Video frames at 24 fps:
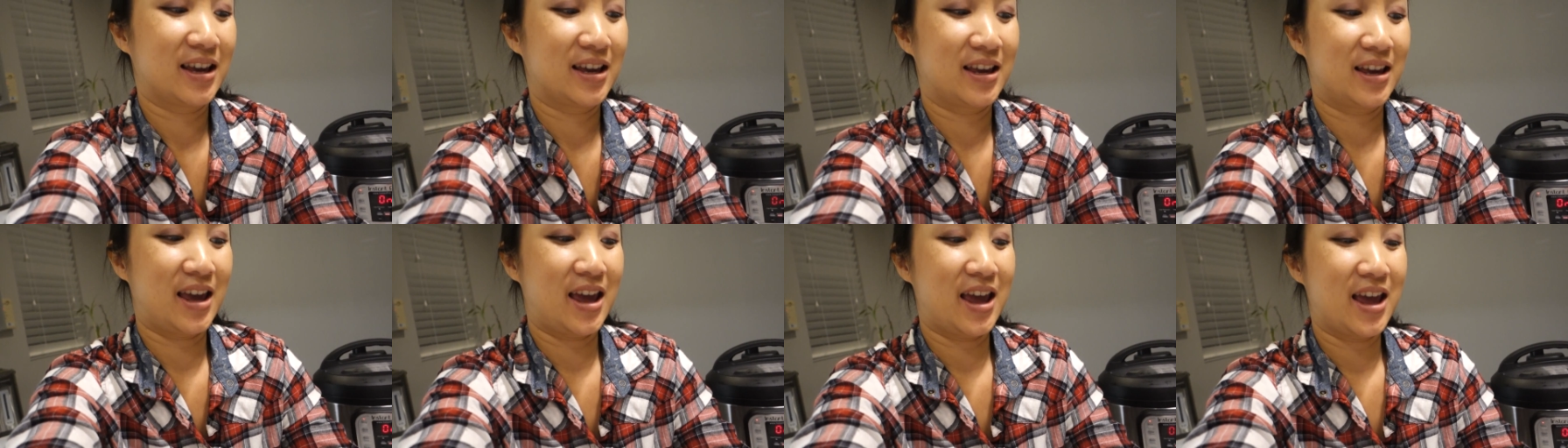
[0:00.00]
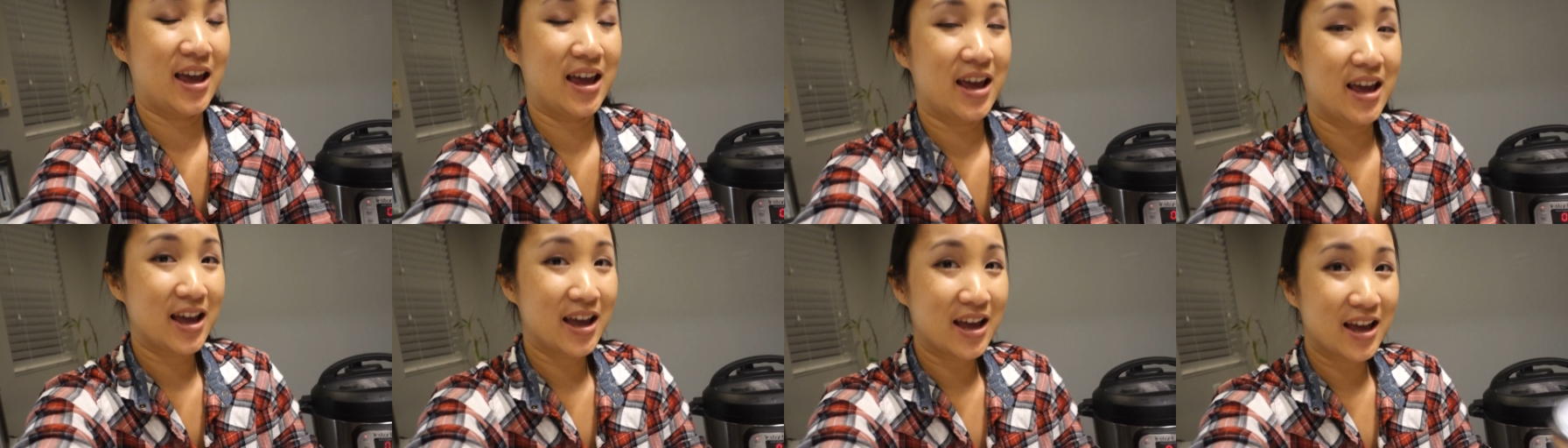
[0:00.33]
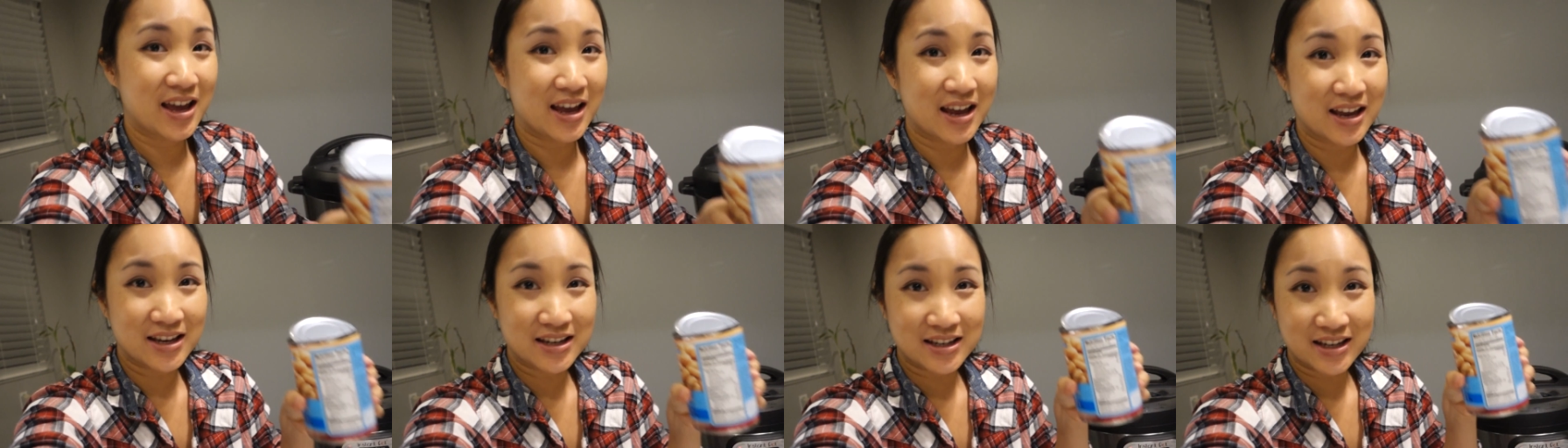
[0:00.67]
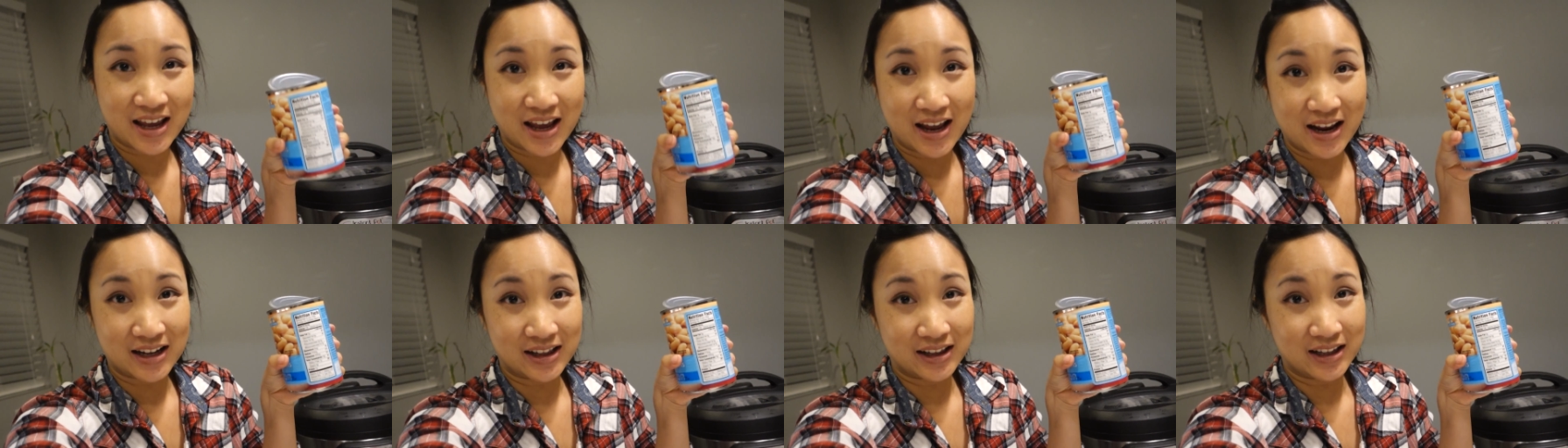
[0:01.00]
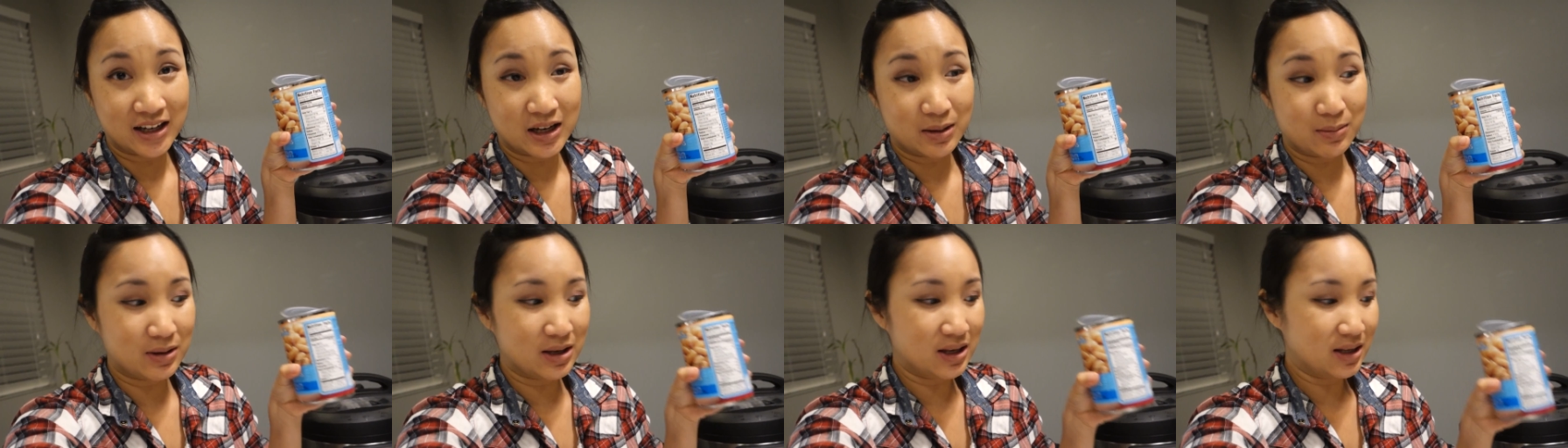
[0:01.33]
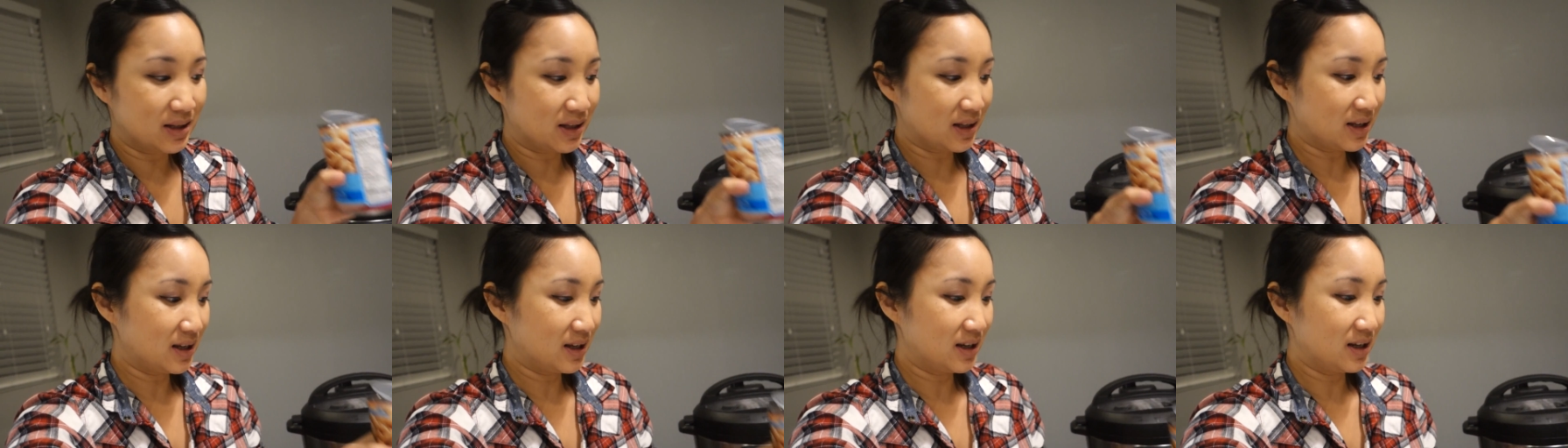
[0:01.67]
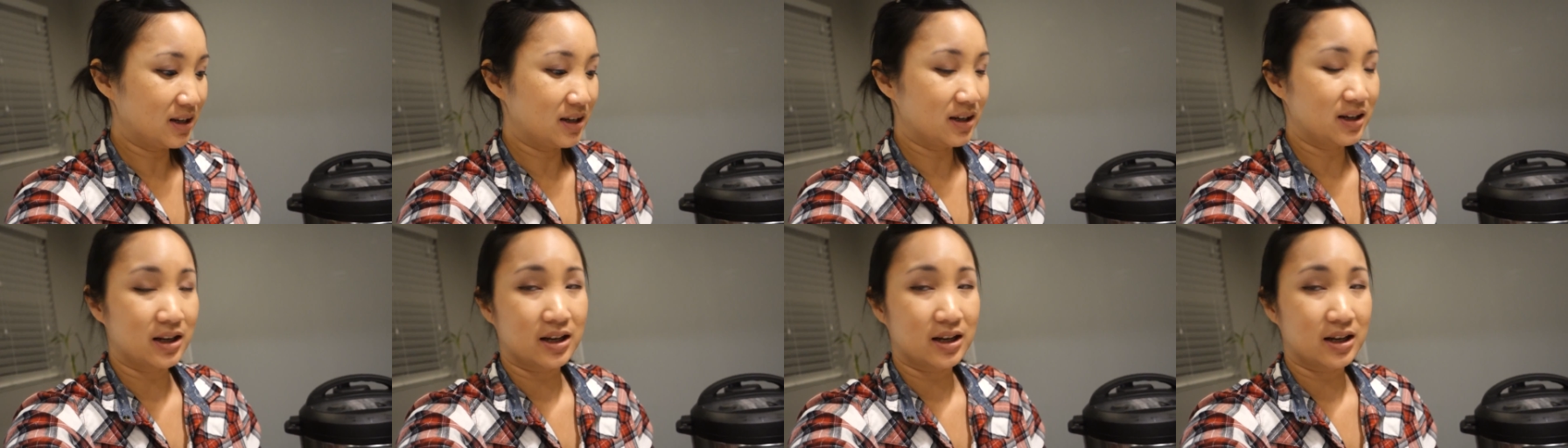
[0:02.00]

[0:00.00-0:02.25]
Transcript: canned cannellini beans in